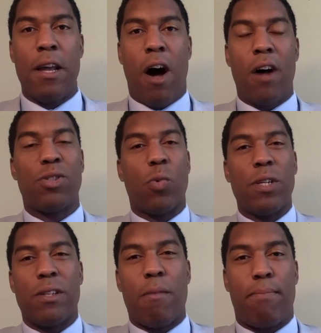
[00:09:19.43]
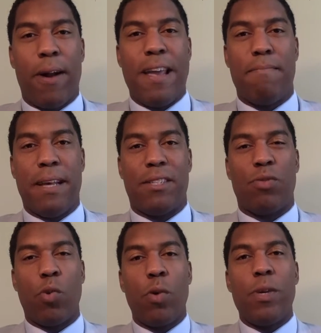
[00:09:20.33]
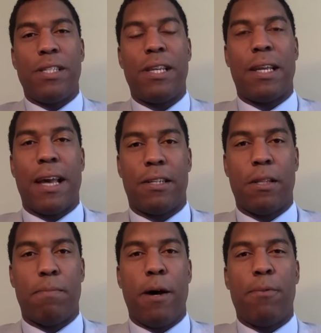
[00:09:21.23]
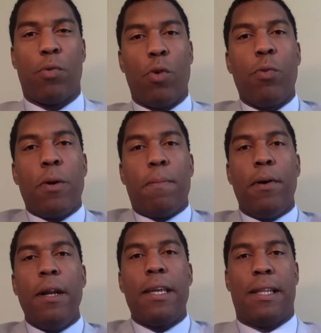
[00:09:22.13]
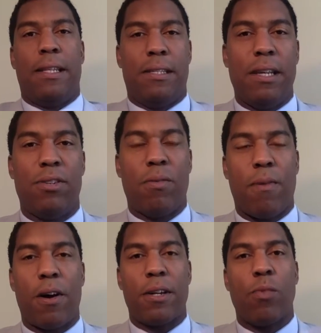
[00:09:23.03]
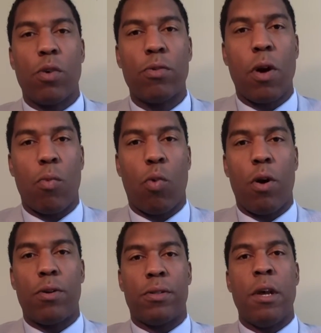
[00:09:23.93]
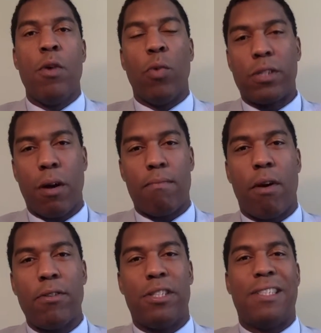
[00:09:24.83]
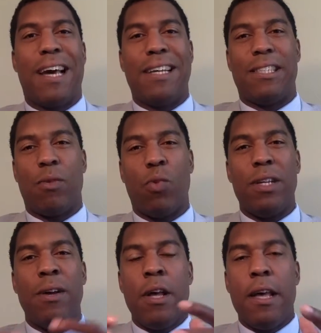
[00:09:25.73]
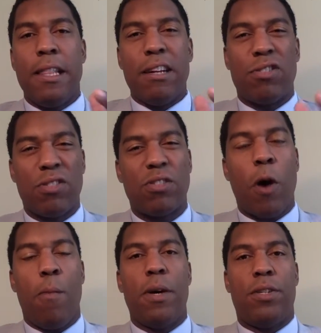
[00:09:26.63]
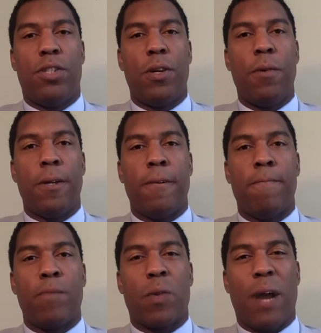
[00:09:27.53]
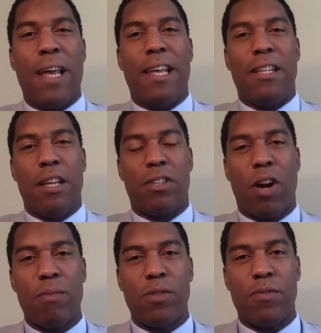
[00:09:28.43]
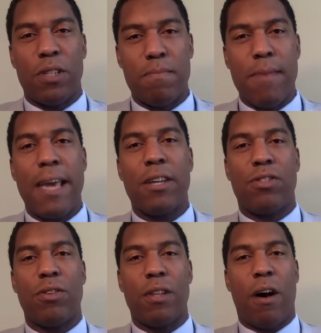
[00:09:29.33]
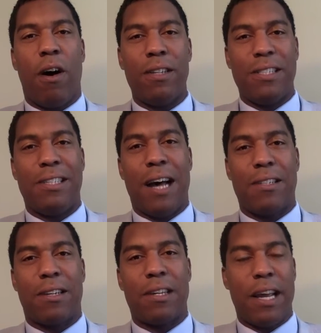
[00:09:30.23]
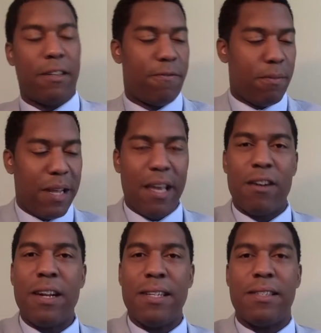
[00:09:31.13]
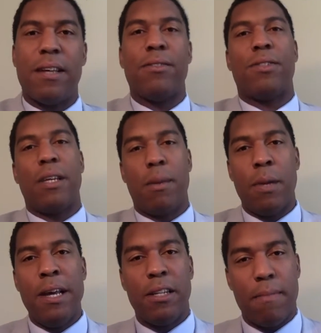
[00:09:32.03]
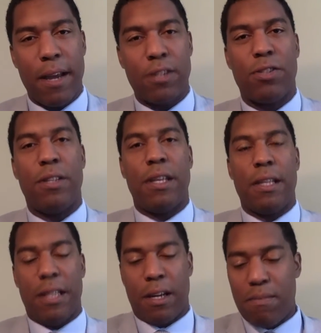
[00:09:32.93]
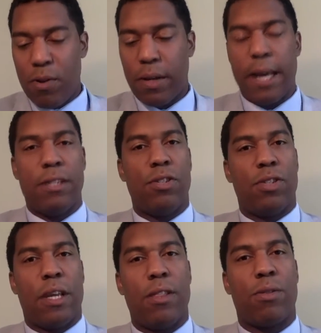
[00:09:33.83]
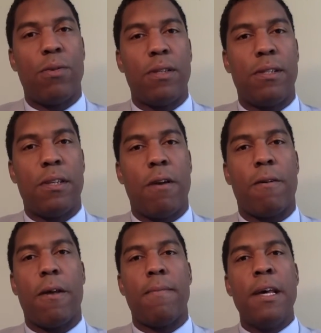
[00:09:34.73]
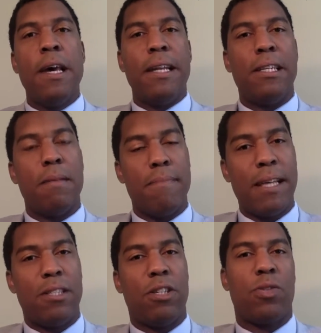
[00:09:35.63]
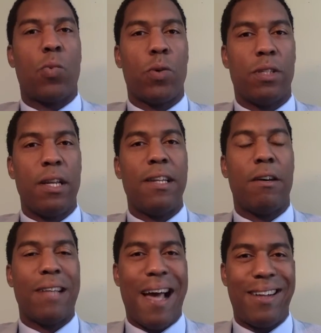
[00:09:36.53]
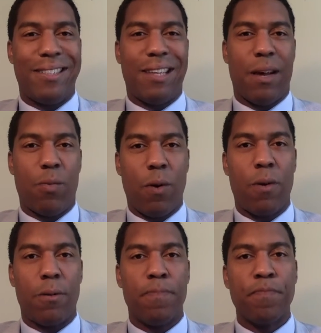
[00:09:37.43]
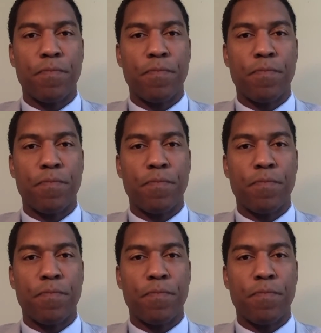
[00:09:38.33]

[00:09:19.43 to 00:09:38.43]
Also, what is our brand message? What are we sending out to the public? What are we putting in this digital marketing? What are our words? What's our merchandising? There's so much to it. Right, in terms of just making sure that all these dots are connected from the internet sales team to making sure the communication is getting through to the CRM and to the messages we're sending on the outside world.